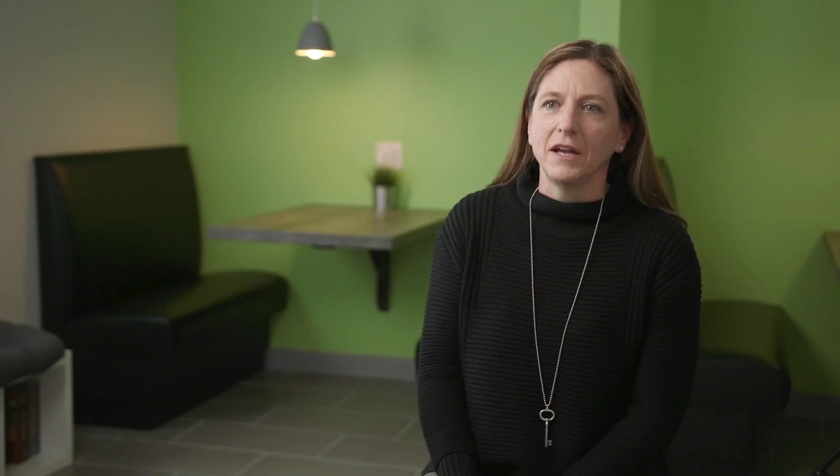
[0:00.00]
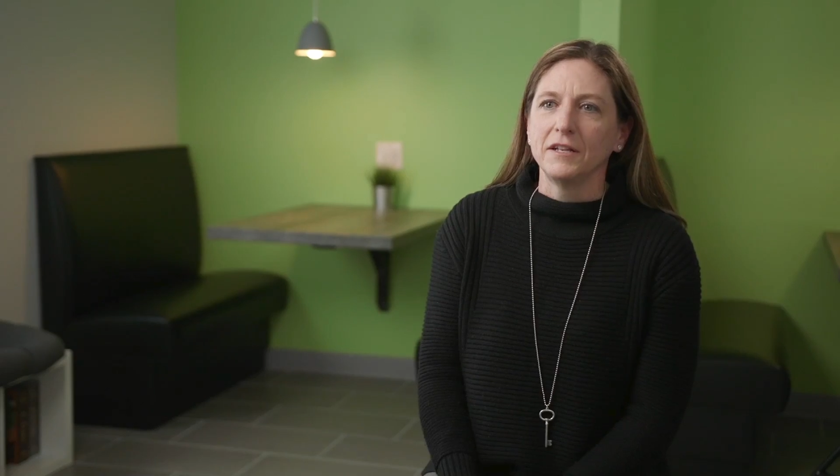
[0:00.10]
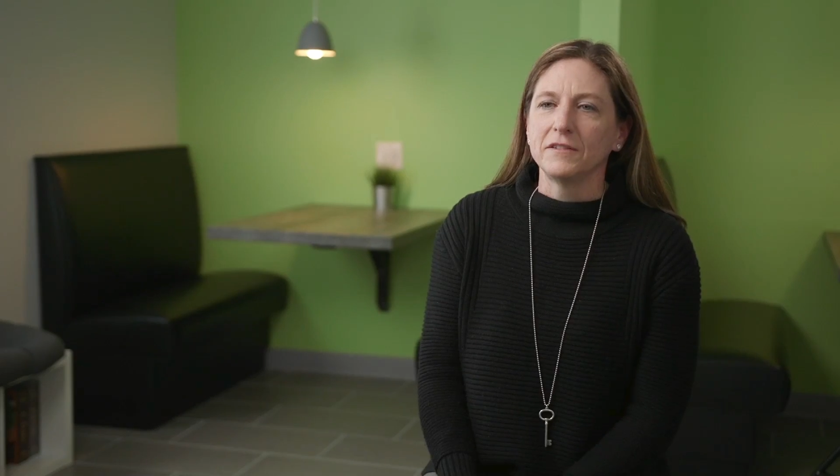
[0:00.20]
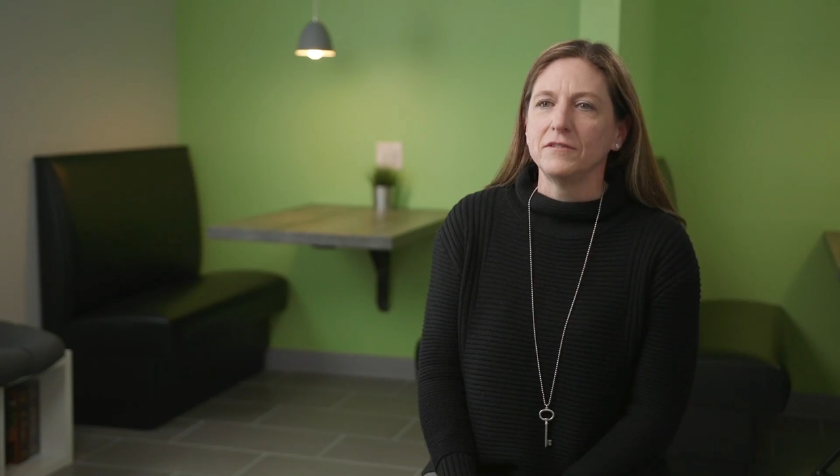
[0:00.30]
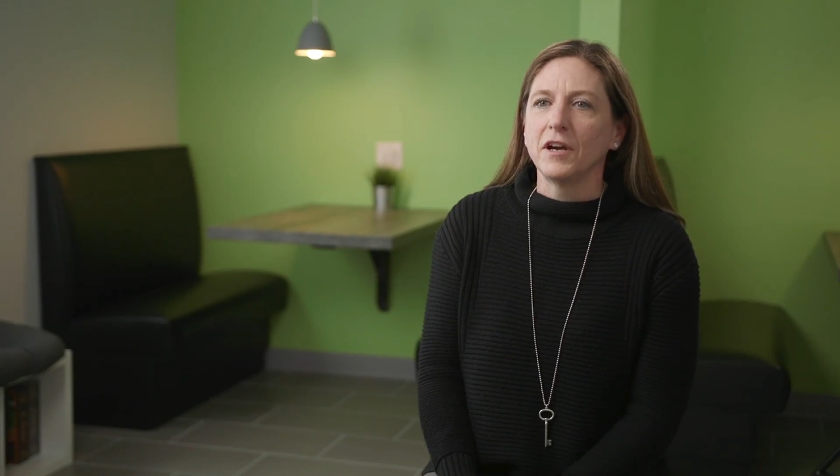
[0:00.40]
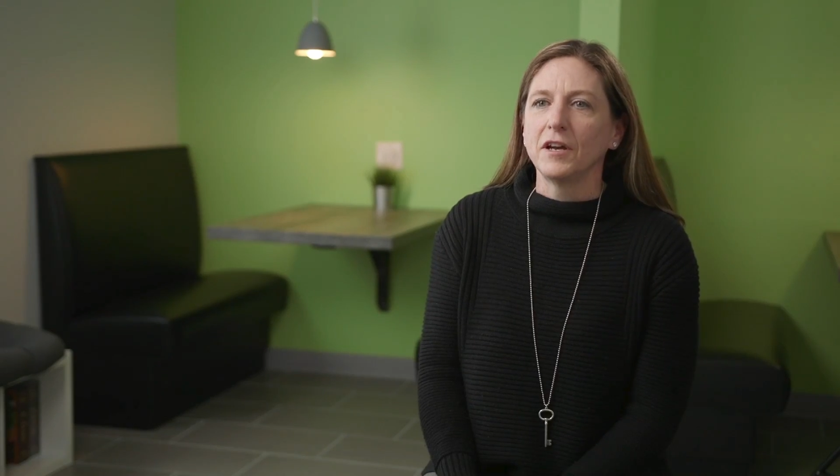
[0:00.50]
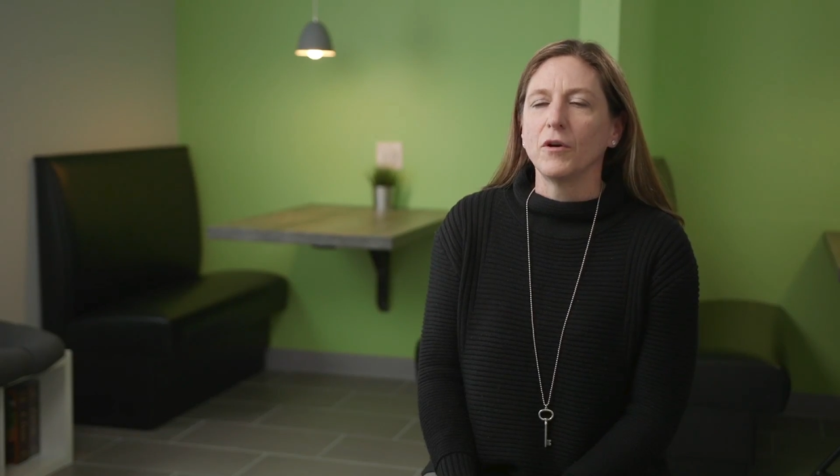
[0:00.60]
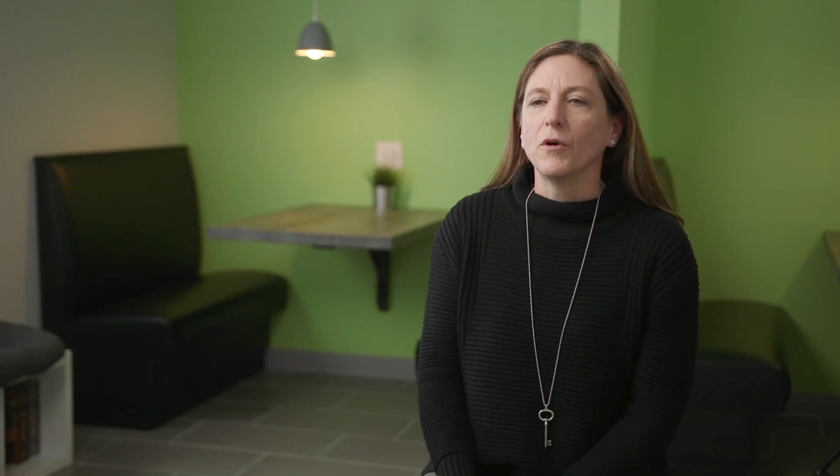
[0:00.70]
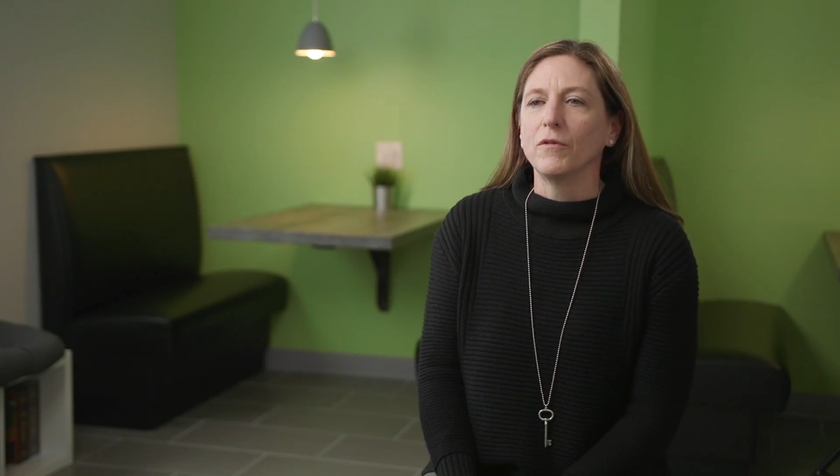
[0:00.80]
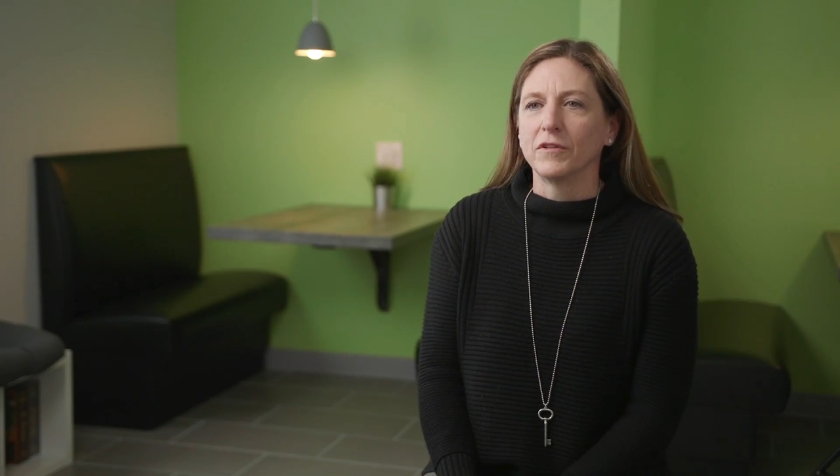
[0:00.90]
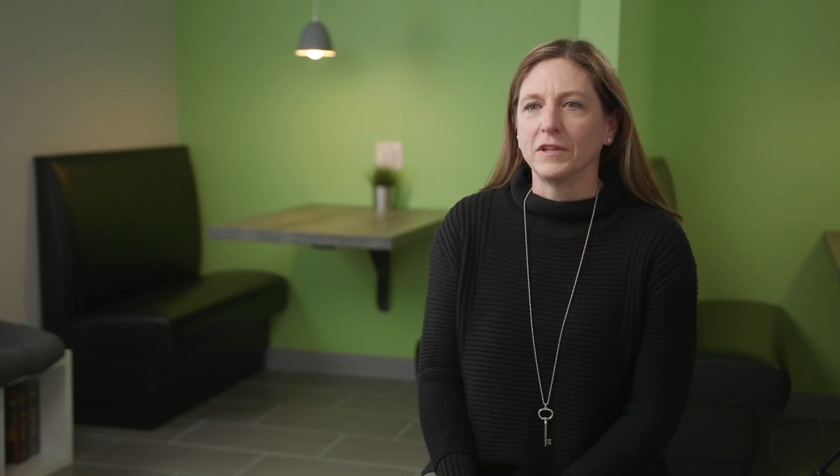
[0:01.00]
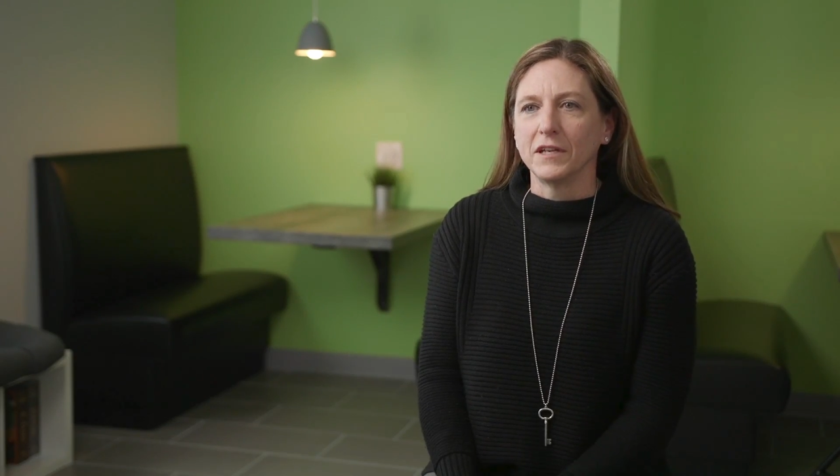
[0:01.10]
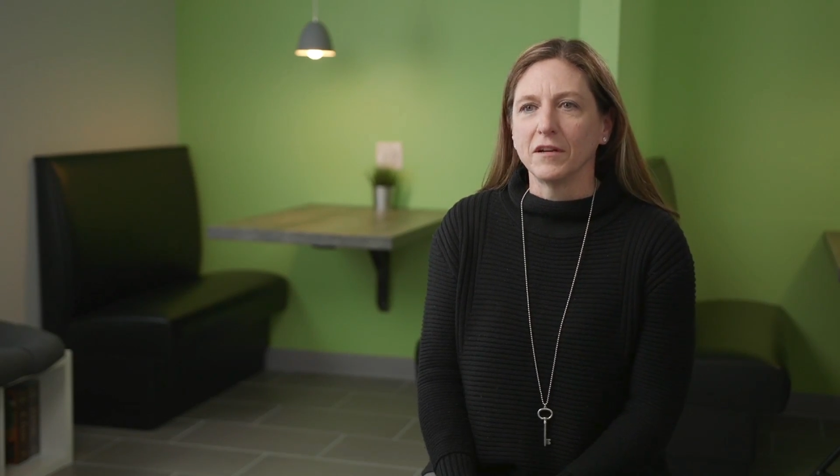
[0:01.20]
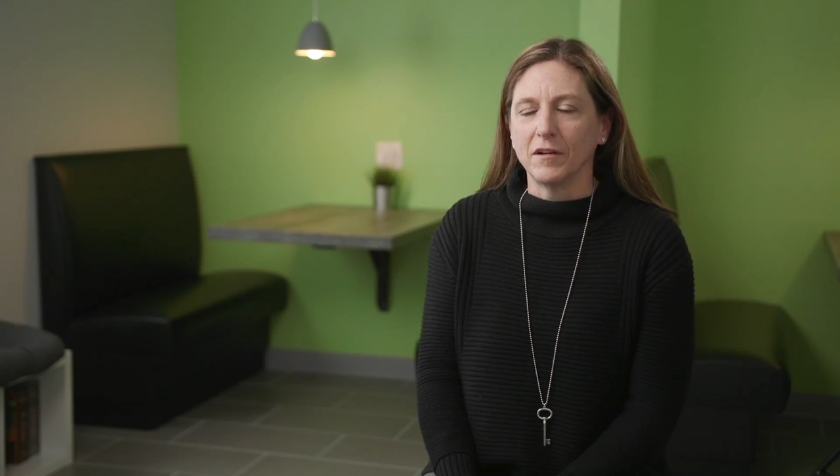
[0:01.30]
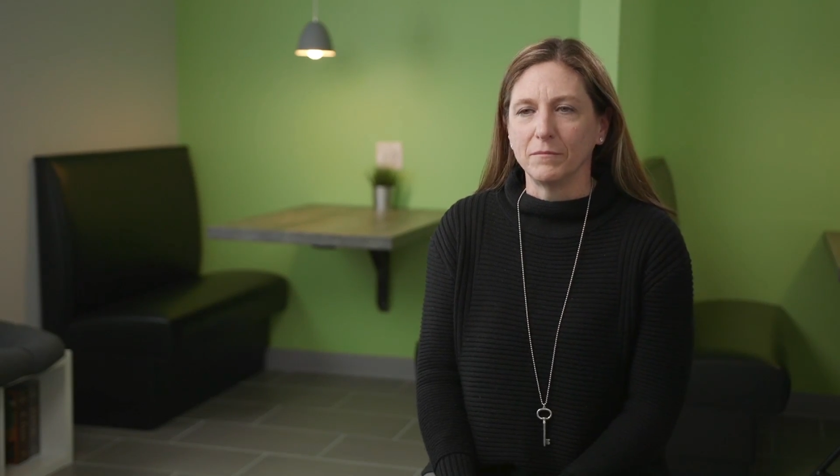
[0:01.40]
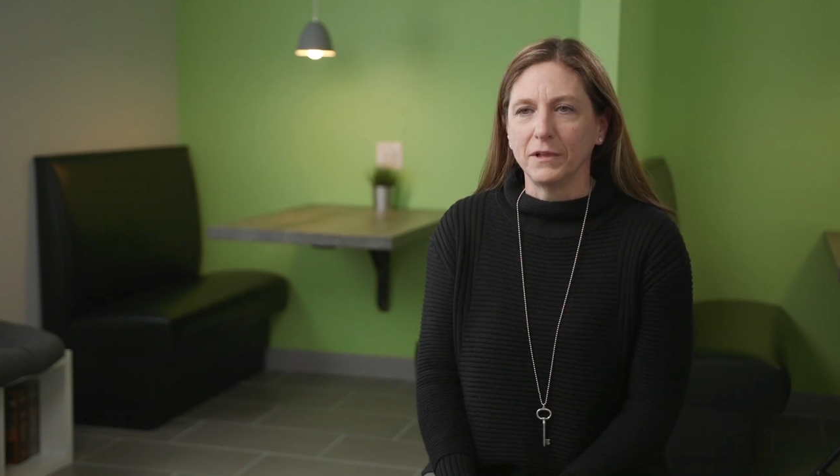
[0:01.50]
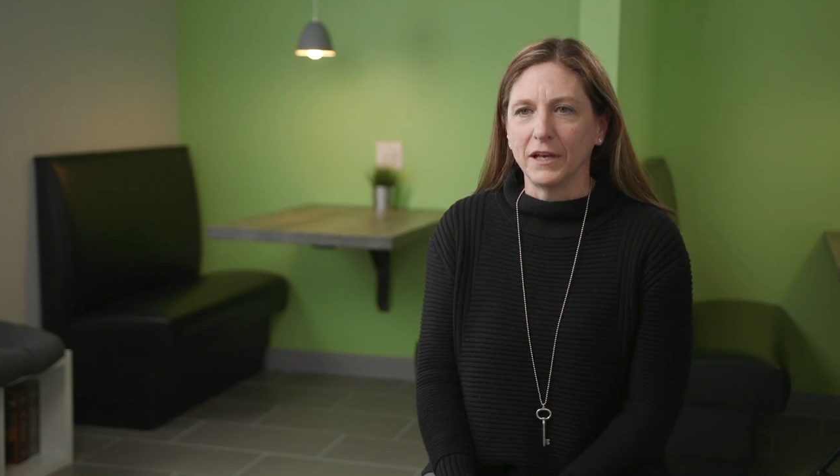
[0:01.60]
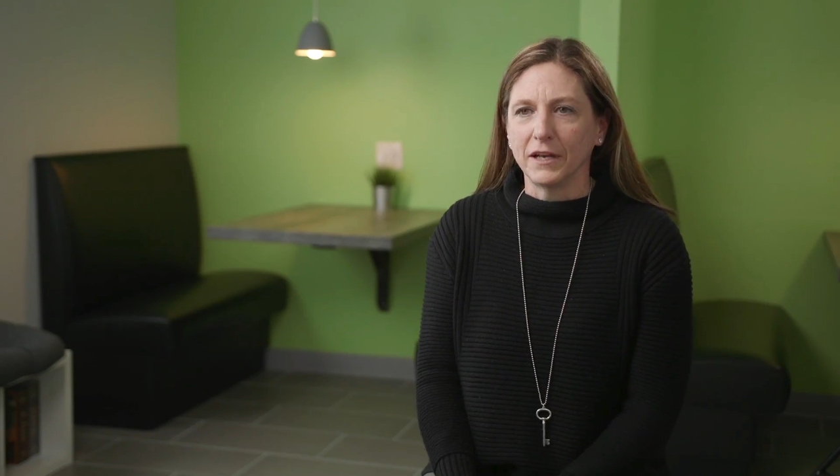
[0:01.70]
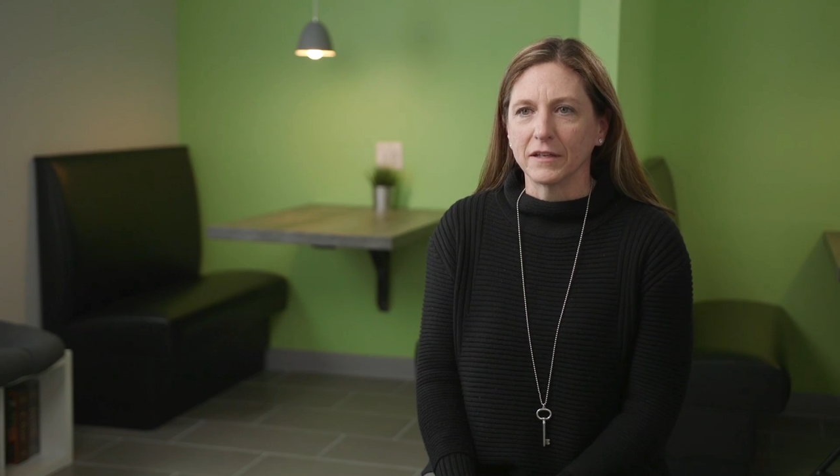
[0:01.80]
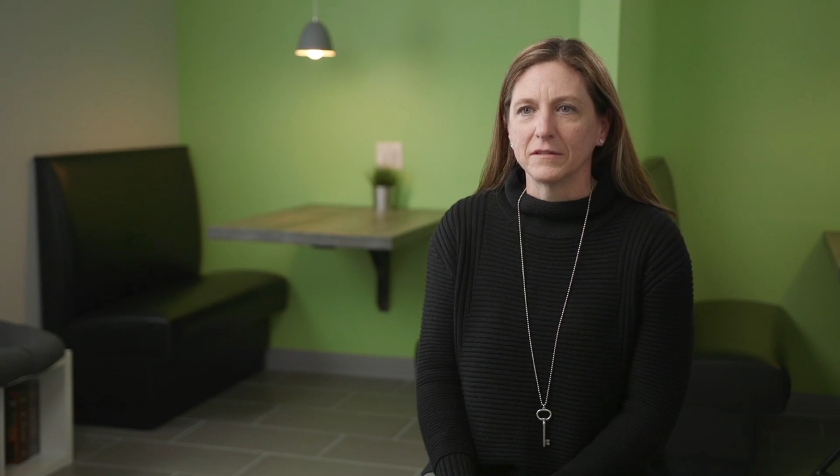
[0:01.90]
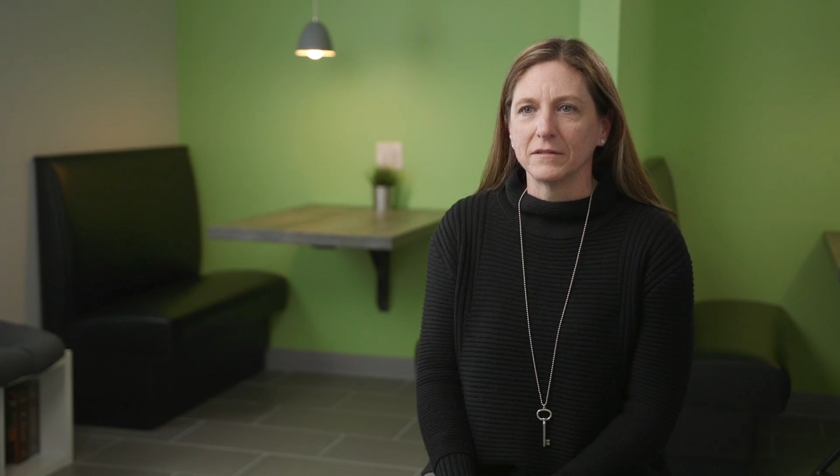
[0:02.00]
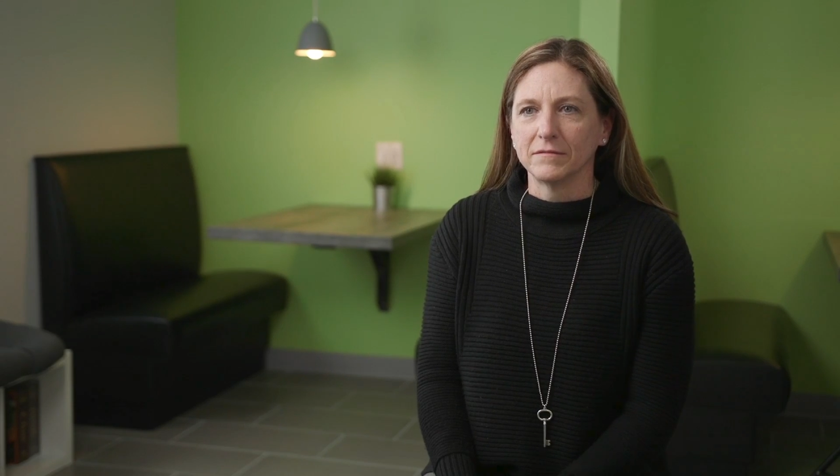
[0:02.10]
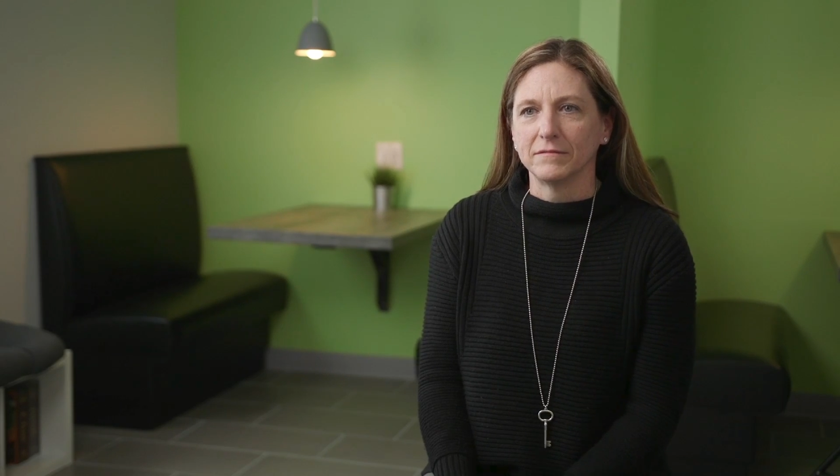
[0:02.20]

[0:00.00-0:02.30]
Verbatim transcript: and it's not overly complex.